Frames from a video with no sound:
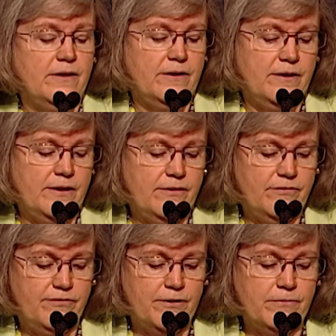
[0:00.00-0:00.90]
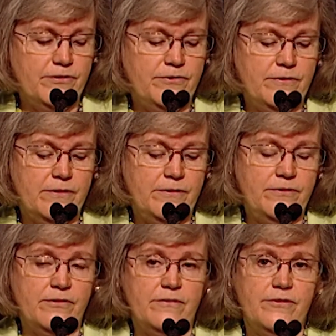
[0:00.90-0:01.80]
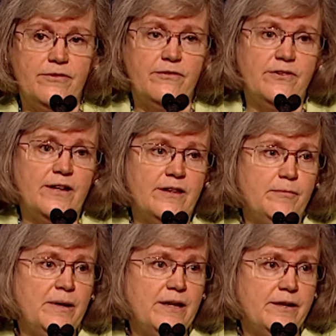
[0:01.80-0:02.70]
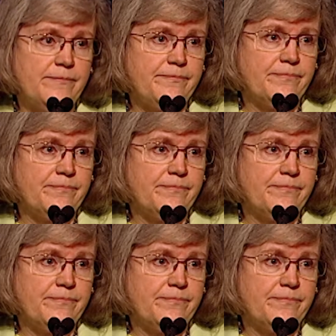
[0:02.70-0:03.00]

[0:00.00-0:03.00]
the federal student loan servicer, Sallie Mae,